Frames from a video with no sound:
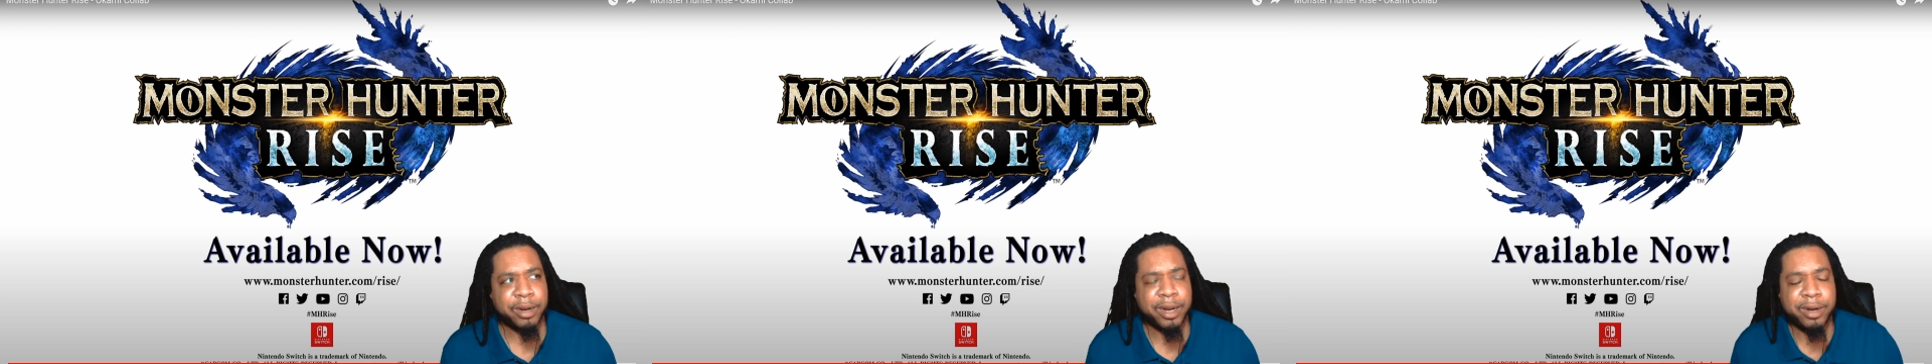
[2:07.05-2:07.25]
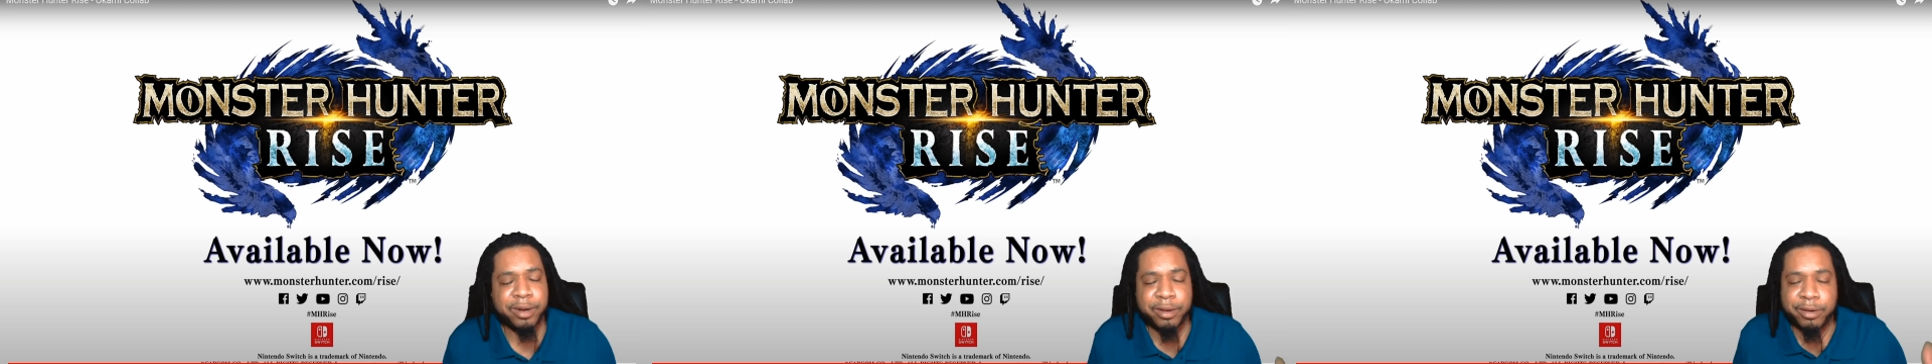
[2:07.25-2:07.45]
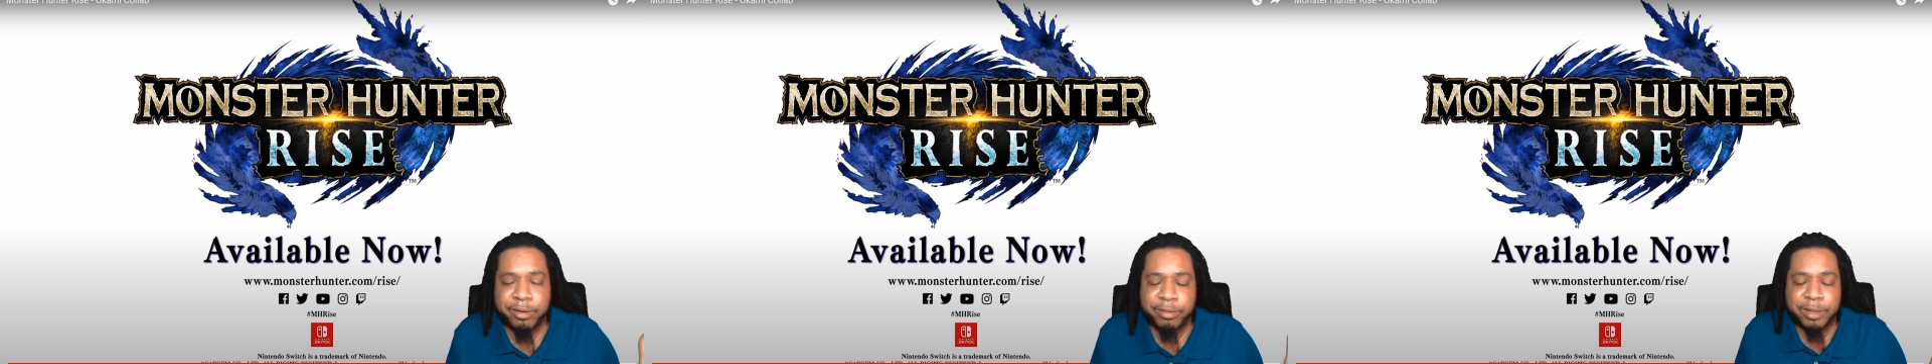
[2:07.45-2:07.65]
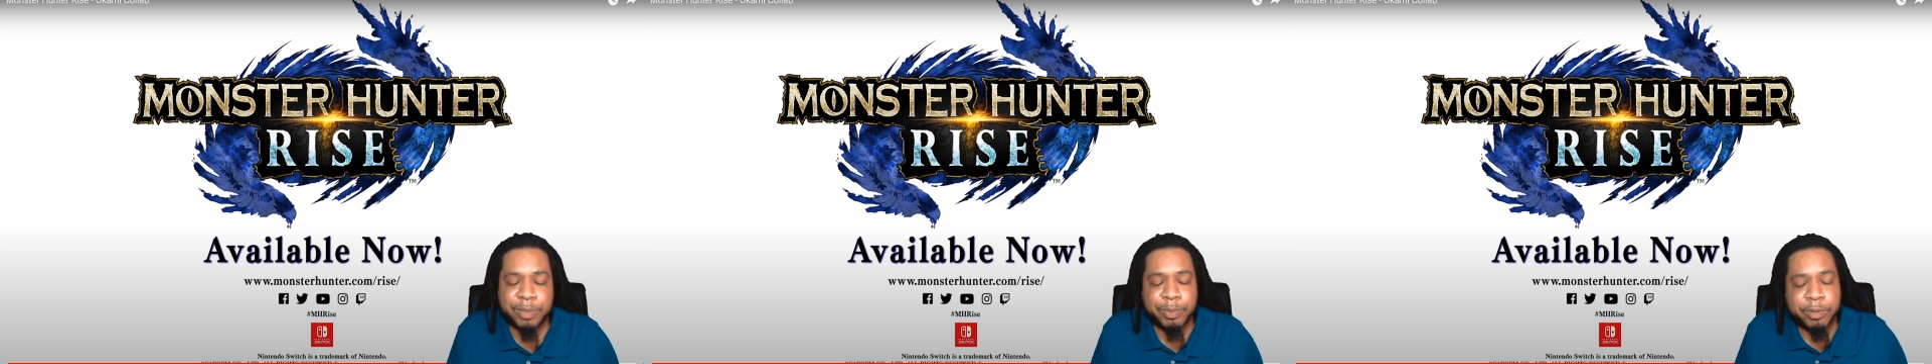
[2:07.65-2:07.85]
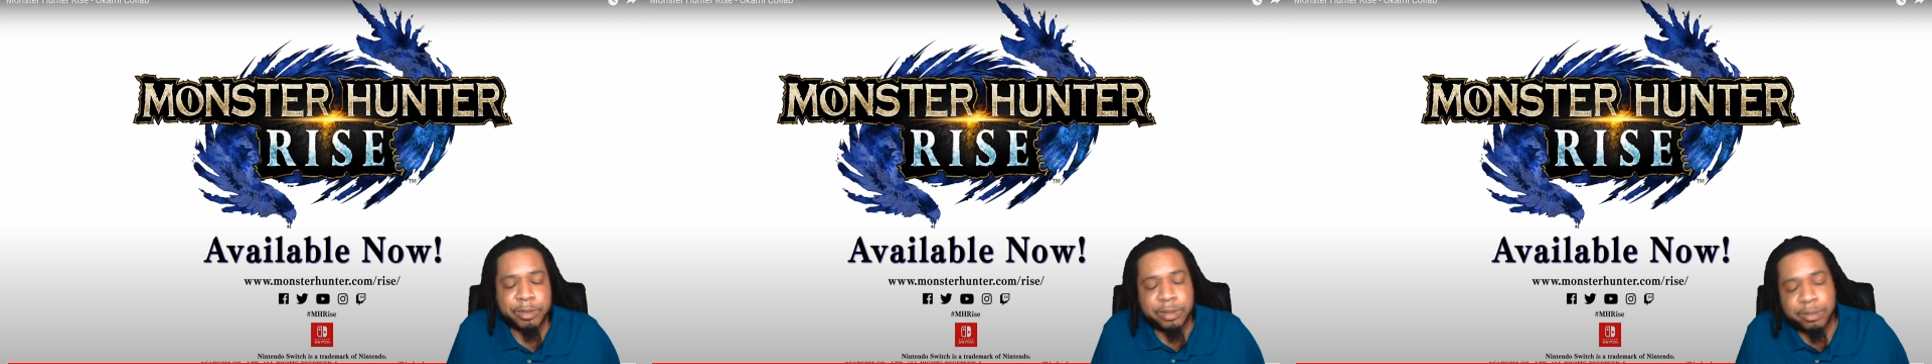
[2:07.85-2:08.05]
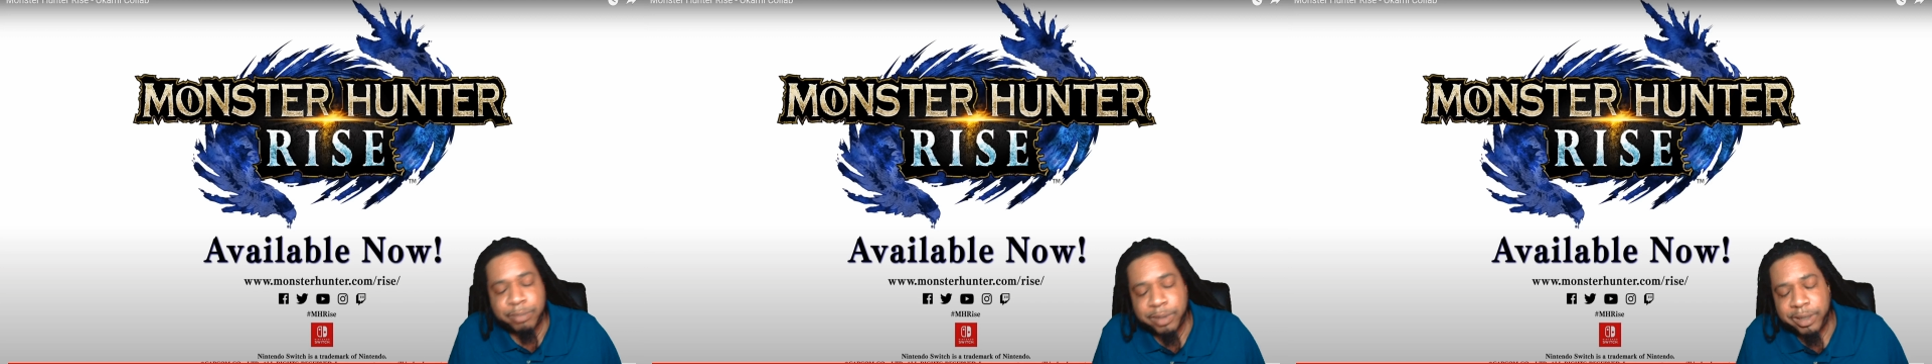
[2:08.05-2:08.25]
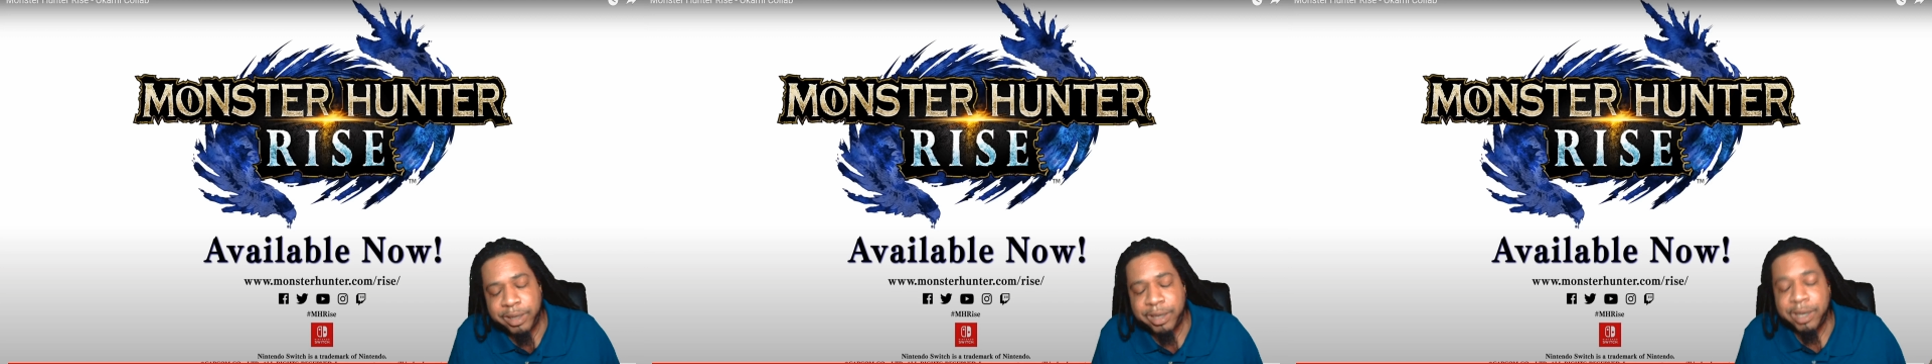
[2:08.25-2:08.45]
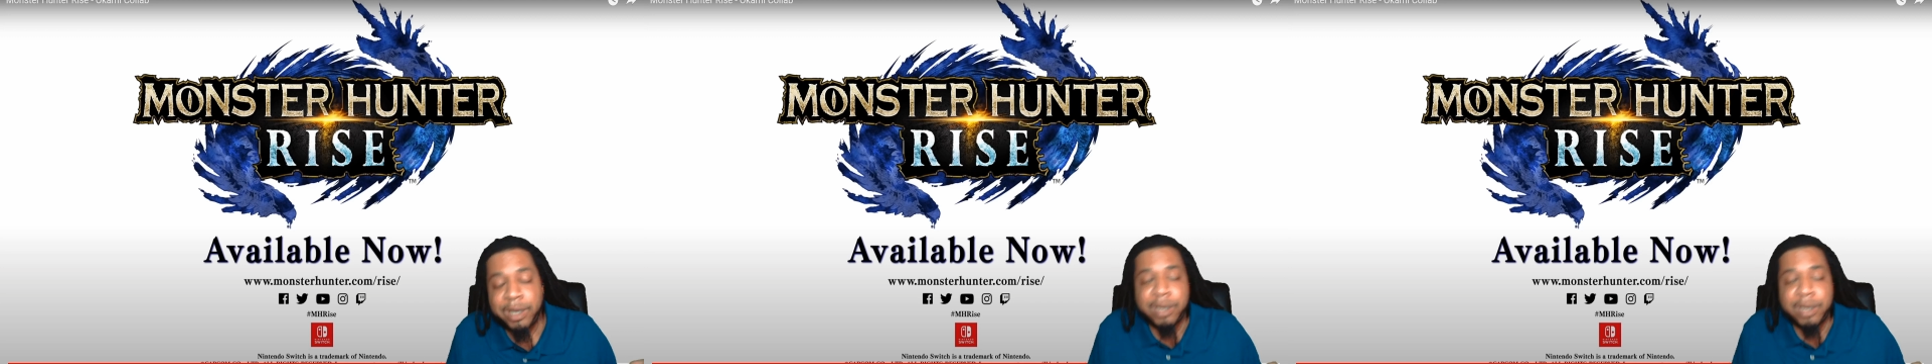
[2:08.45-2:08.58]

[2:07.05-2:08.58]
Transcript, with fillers: I know it's supposed to be,